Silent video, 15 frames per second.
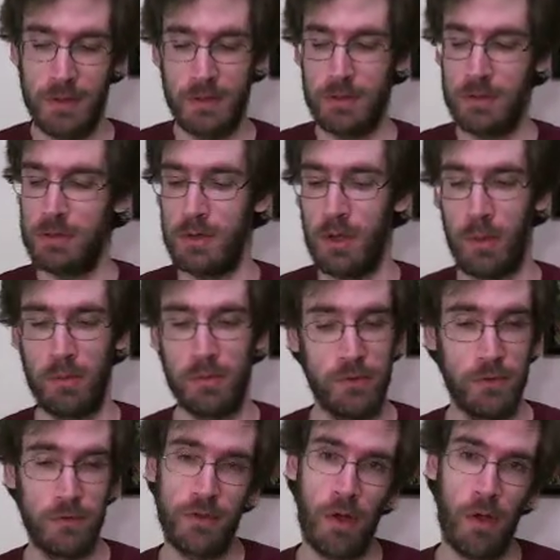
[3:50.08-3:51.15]

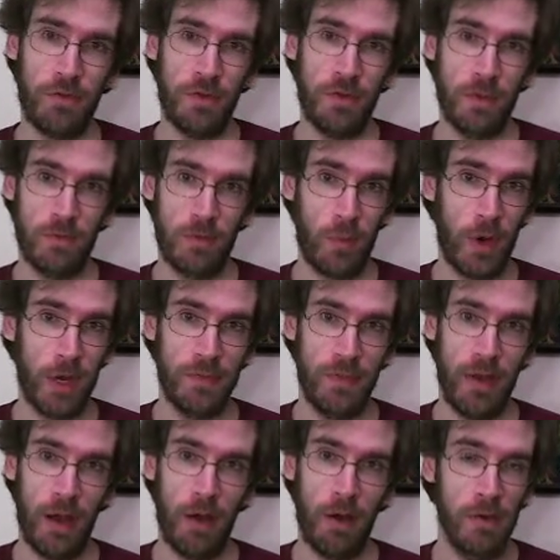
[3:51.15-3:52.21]
you saw some of them right
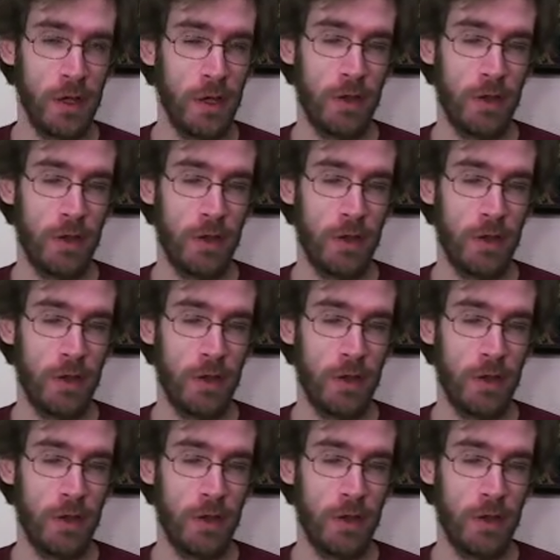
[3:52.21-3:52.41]
there.